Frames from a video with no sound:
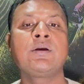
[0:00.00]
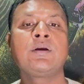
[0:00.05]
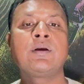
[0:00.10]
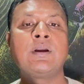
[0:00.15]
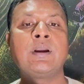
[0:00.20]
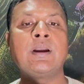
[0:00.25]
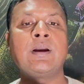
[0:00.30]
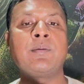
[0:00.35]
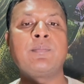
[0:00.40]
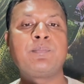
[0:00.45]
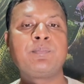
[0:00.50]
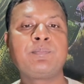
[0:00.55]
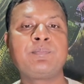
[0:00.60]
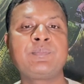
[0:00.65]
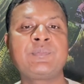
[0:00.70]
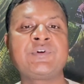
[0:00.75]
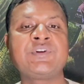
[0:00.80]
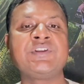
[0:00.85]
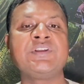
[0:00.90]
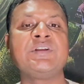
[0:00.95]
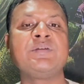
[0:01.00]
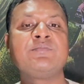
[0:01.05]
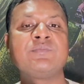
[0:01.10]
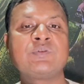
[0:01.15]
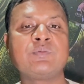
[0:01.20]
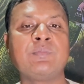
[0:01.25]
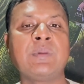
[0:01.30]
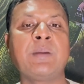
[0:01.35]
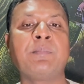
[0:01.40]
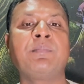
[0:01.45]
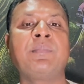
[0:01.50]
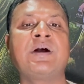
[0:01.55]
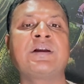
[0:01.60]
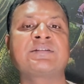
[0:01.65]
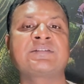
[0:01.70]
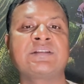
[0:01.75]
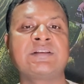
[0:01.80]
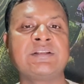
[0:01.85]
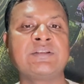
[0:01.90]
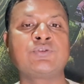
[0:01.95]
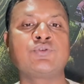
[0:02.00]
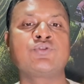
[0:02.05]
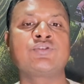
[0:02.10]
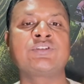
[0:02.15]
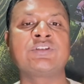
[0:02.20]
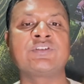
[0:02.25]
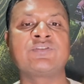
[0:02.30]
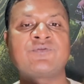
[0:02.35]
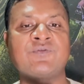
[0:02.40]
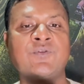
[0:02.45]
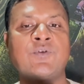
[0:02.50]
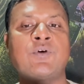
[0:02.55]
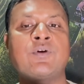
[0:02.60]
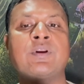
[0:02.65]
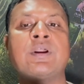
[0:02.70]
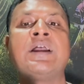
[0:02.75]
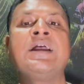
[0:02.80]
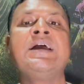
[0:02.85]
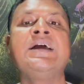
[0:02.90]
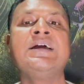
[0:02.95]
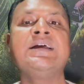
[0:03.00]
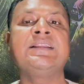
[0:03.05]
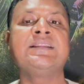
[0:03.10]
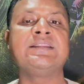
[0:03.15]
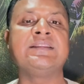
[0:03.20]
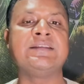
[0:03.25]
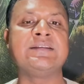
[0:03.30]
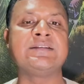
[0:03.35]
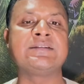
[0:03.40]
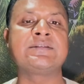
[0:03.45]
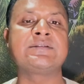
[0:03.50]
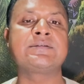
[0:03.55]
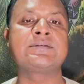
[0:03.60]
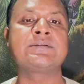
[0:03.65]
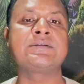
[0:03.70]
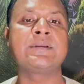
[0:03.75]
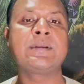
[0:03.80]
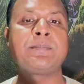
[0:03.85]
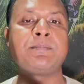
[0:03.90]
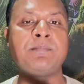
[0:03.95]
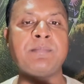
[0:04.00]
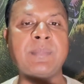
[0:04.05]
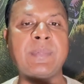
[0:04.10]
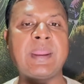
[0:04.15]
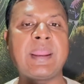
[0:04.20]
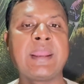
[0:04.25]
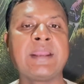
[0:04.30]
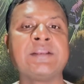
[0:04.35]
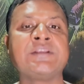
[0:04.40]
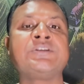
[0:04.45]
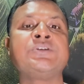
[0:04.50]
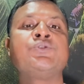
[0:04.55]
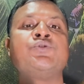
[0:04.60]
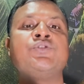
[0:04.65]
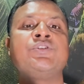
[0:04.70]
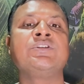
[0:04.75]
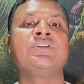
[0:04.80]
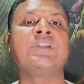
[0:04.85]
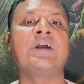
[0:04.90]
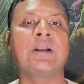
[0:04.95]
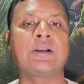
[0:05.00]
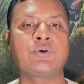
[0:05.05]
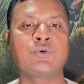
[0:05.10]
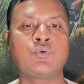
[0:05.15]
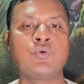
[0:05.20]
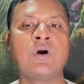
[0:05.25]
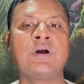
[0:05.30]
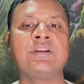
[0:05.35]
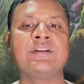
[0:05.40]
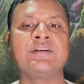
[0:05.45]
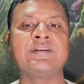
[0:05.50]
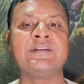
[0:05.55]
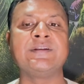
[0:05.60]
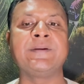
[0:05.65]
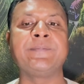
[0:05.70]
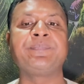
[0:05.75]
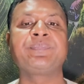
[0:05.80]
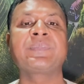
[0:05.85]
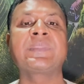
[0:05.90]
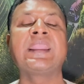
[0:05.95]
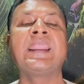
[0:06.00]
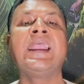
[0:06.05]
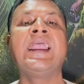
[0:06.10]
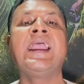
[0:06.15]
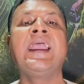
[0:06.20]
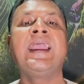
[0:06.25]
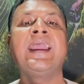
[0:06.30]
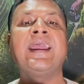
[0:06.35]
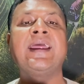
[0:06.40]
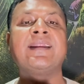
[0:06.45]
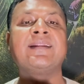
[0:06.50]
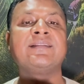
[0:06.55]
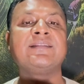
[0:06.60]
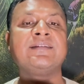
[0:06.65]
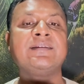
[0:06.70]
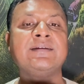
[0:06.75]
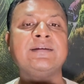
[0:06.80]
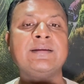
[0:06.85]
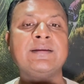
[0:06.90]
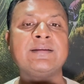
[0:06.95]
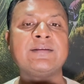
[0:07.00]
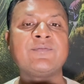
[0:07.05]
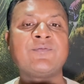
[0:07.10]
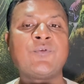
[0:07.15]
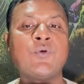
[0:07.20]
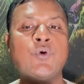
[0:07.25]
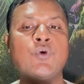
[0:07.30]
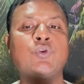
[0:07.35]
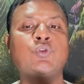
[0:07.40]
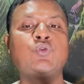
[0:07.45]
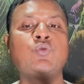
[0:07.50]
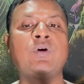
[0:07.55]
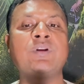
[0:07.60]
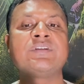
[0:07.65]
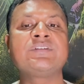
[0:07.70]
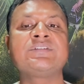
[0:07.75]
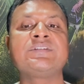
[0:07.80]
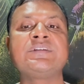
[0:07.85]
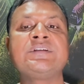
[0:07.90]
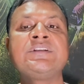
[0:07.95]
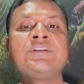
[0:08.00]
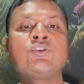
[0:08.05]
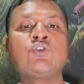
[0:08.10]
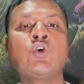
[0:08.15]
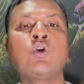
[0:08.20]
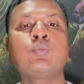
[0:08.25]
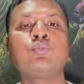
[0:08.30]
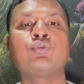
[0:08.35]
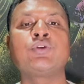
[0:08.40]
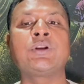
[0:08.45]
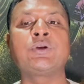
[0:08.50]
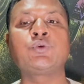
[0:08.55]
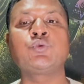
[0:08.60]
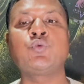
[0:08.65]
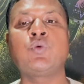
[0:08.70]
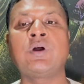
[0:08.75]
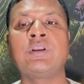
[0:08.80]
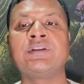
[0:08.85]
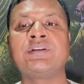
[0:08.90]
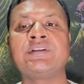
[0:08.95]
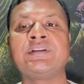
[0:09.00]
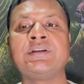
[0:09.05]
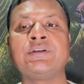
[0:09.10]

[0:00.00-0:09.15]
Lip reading: uh, teams, members, and resources for this, ensuring the quality. And the fourth one is incorporate quality